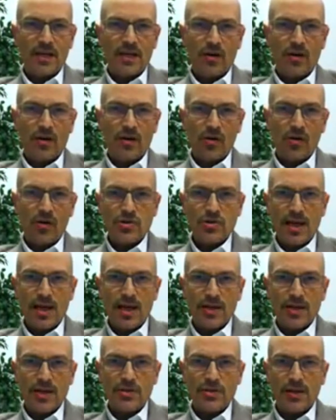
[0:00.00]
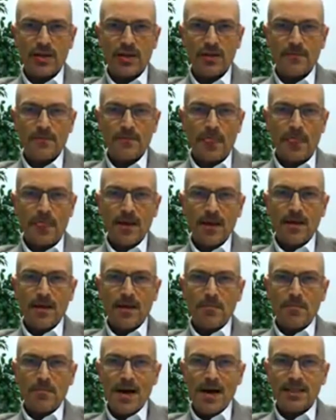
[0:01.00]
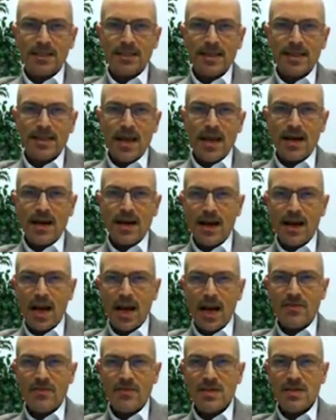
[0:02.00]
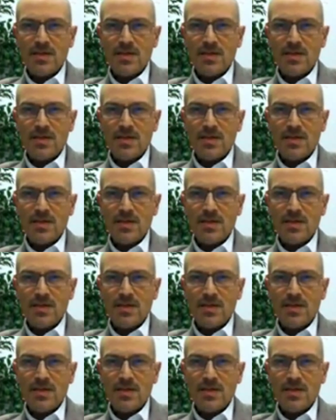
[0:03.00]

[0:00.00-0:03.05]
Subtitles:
very close country. But they have